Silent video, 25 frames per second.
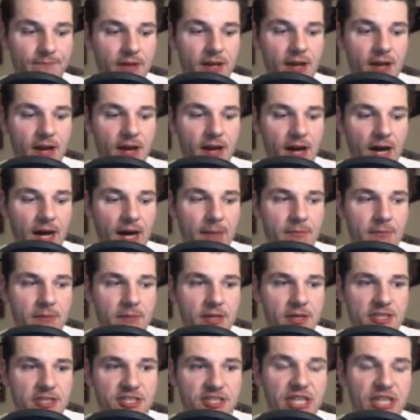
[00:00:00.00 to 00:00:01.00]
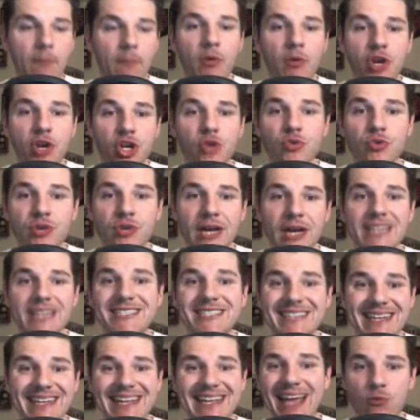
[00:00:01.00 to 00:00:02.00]
someone who doesn't get
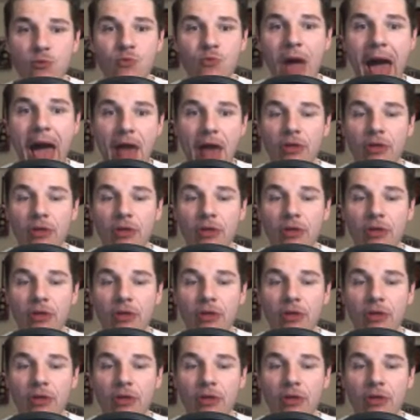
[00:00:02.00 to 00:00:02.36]
rattled under